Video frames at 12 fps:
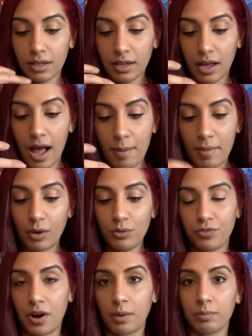come out
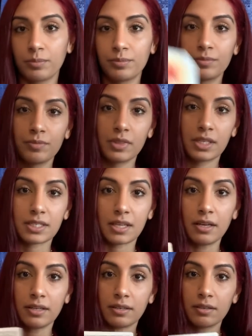from the
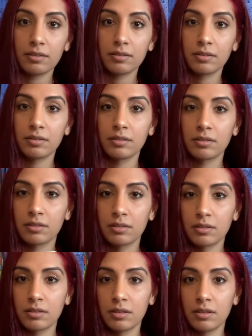sun.
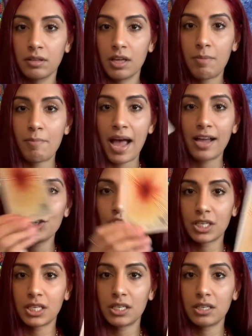
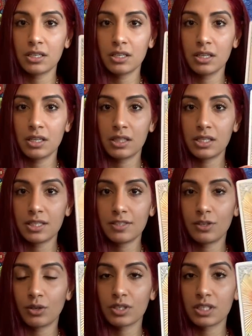Imagine this is
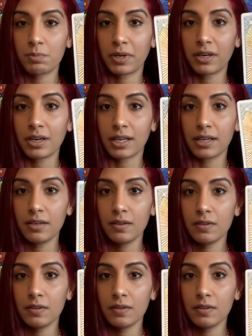your spirit.